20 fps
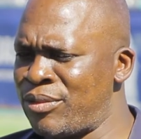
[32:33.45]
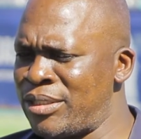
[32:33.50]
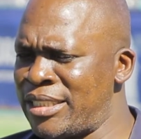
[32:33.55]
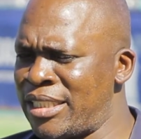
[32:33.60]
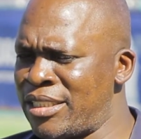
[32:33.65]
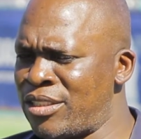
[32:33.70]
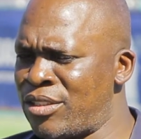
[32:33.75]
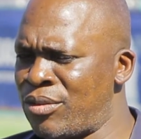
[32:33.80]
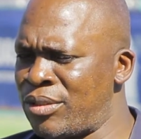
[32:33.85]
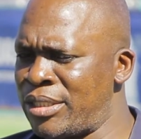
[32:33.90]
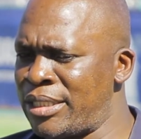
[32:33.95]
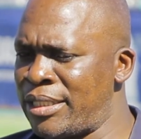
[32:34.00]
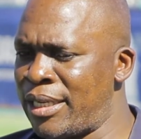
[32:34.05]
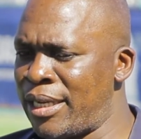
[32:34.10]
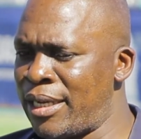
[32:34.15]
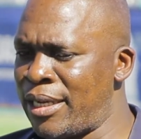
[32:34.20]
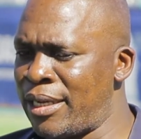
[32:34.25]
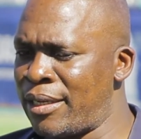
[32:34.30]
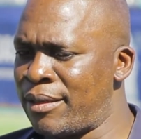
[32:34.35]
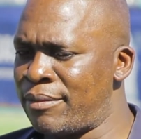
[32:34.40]
We just thought
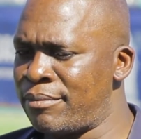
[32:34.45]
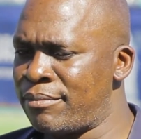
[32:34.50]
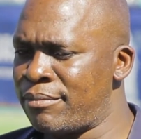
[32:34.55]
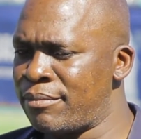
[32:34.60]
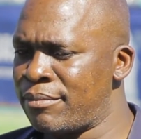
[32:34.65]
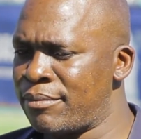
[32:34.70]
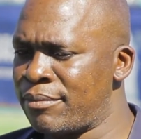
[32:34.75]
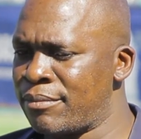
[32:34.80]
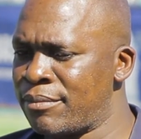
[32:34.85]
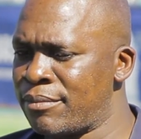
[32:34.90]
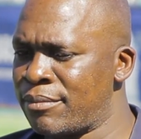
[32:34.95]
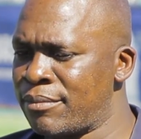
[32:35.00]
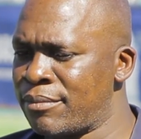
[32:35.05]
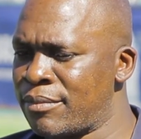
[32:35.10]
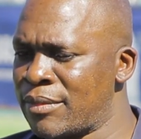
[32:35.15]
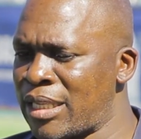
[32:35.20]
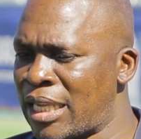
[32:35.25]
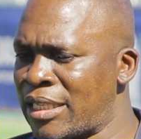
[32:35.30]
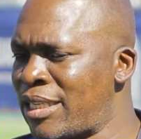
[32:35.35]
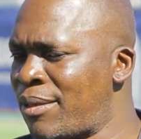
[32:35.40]

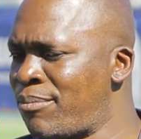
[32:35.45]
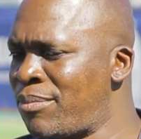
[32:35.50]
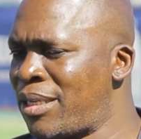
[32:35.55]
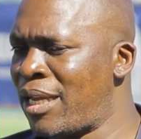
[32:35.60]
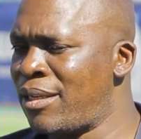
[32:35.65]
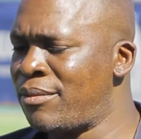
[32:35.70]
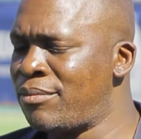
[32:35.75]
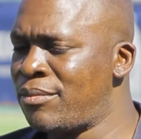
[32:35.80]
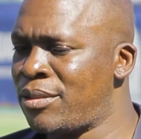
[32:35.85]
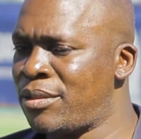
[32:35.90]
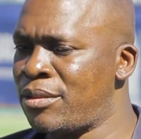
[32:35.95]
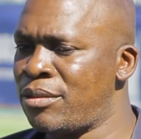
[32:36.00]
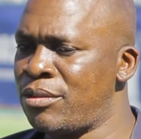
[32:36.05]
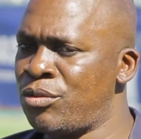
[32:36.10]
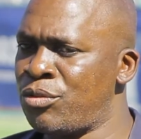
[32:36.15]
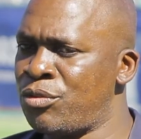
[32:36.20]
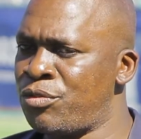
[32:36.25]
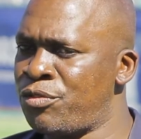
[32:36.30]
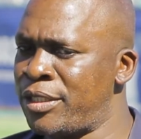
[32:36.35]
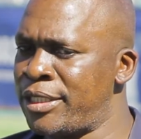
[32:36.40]
sometimes
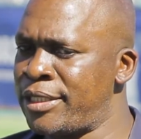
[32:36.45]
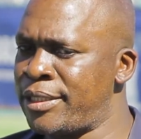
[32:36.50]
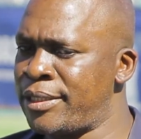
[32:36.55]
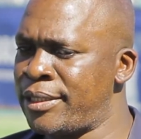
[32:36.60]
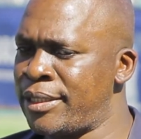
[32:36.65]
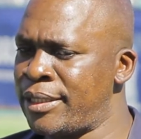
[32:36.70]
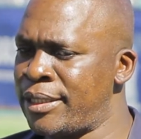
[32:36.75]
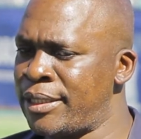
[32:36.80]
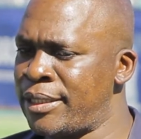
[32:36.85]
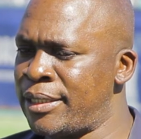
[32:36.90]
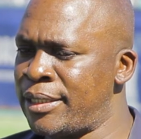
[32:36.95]
you face